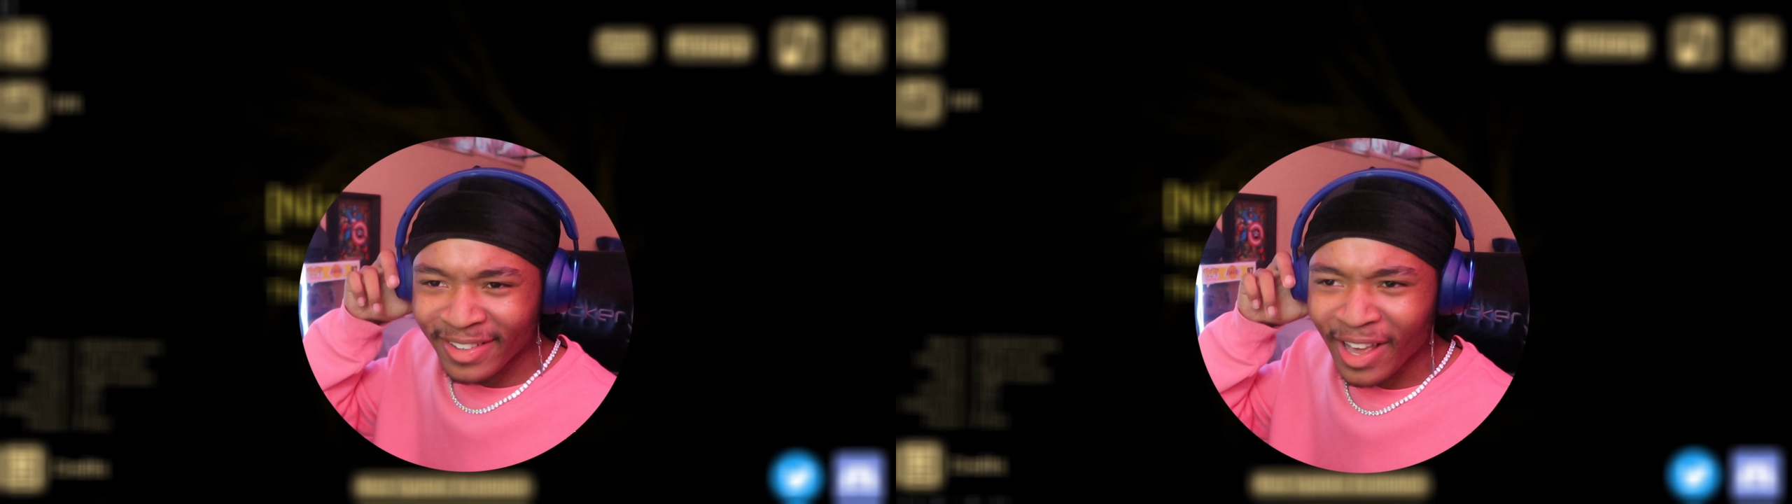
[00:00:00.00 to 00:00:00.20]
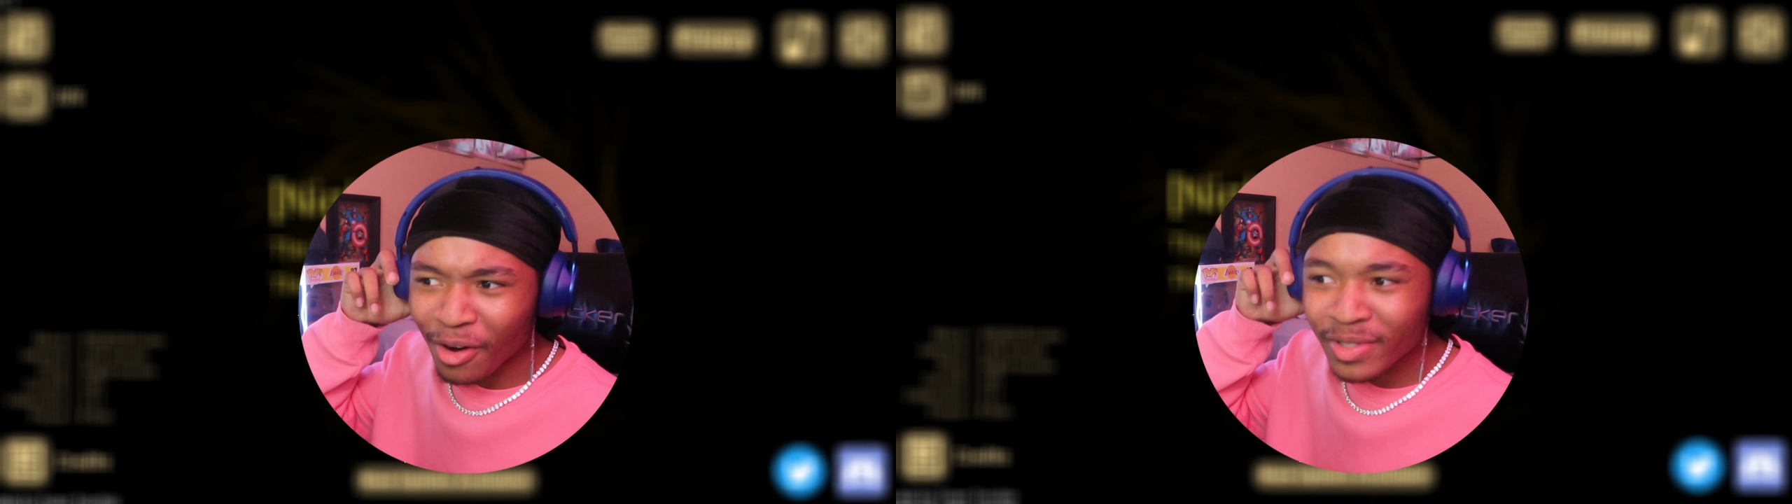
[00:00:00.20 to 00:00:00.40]

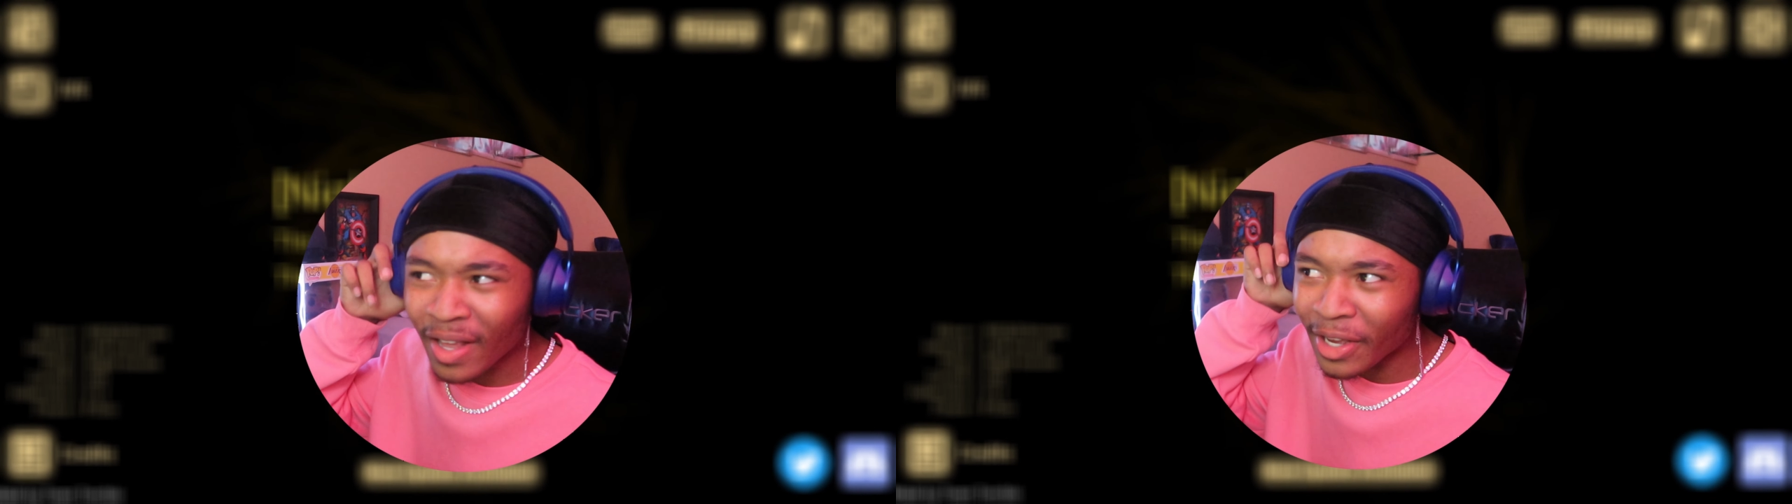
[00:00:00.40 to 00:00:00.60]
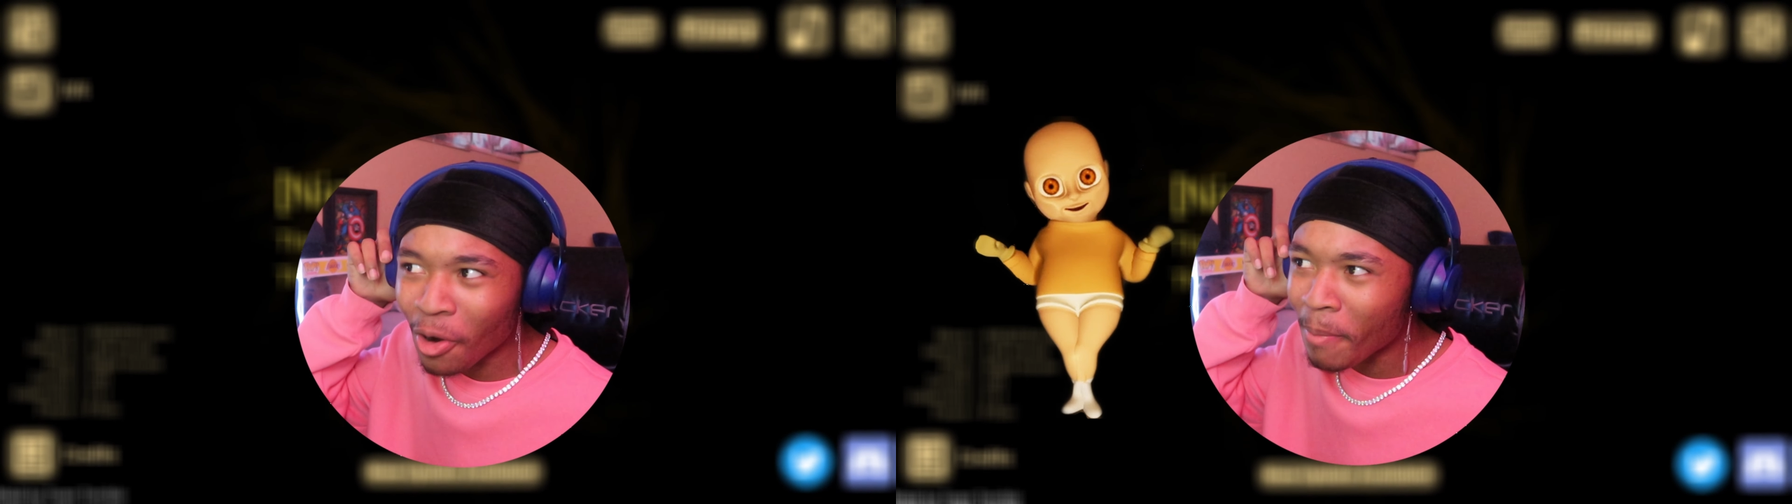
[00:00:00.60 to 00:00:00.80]
That don't sound
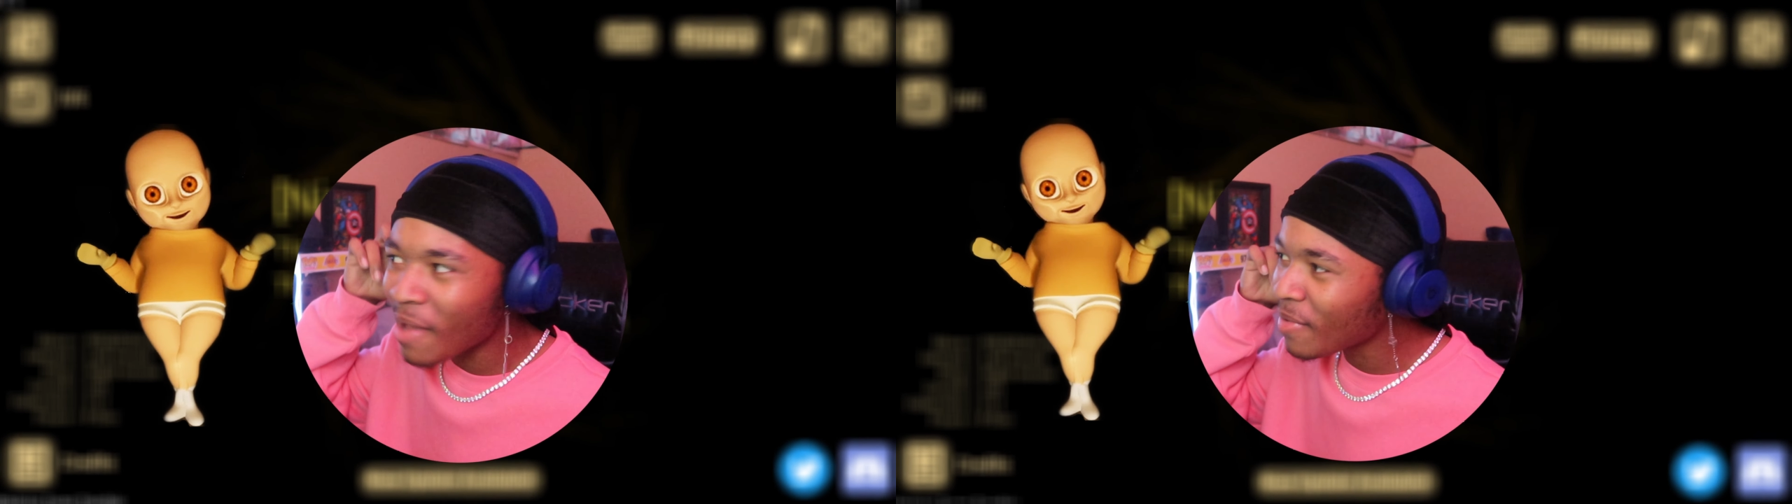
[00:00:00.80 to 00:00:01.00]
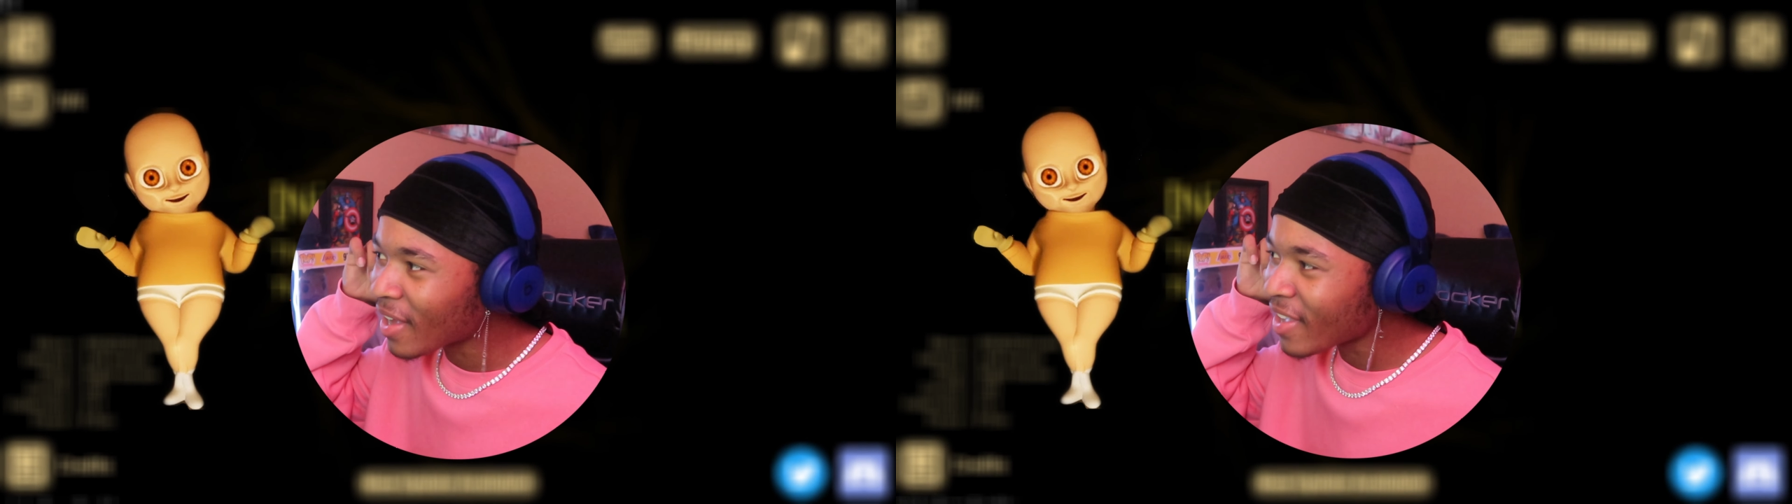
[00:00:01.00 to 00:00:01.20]
like no
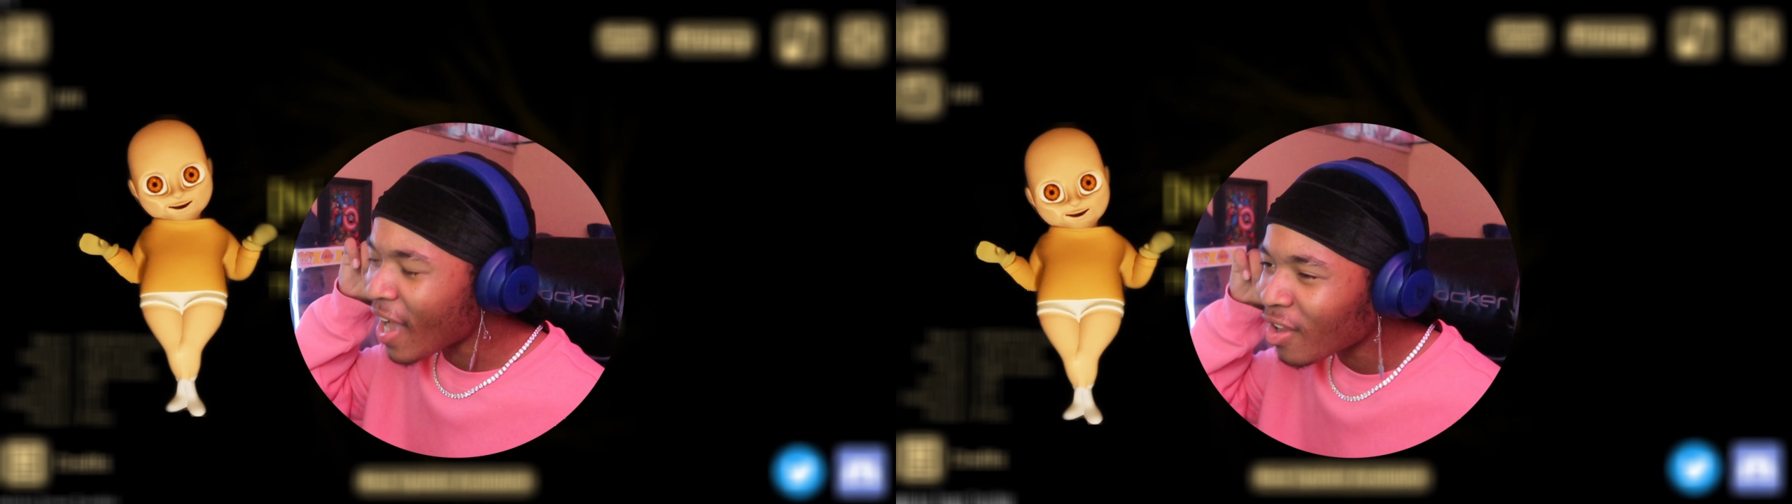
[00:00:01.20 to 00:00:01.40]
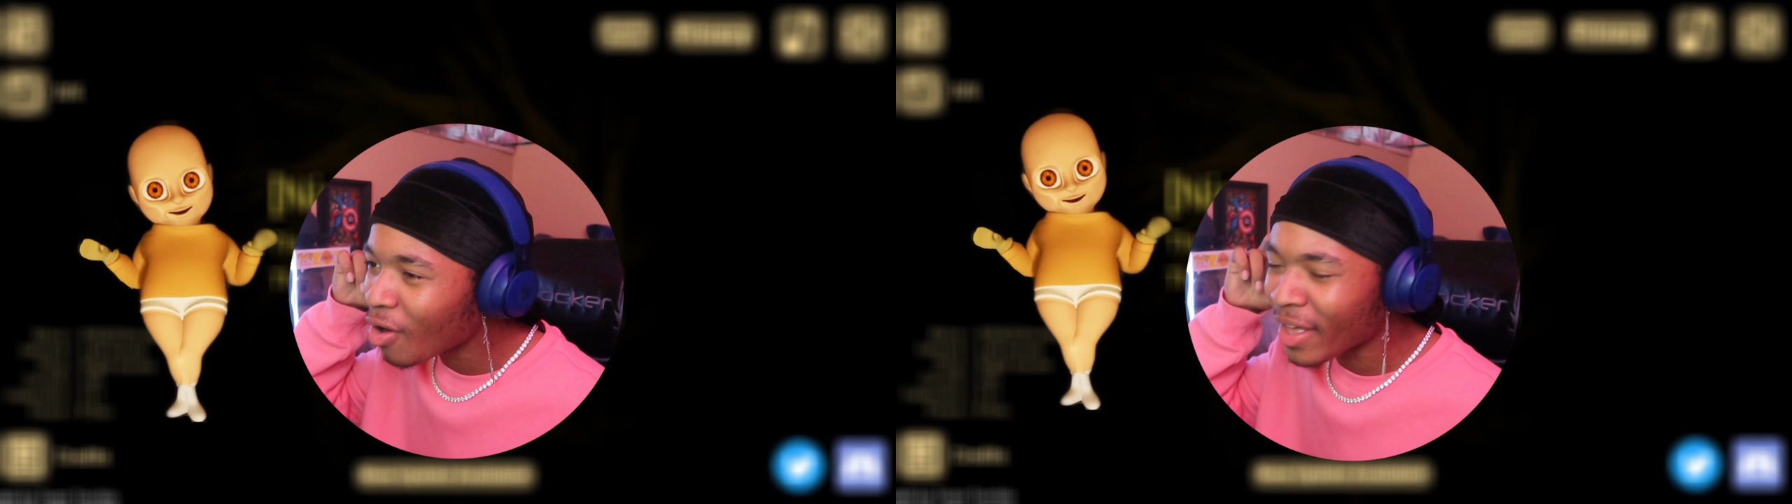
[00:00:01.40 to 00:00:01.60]
baby in yellow.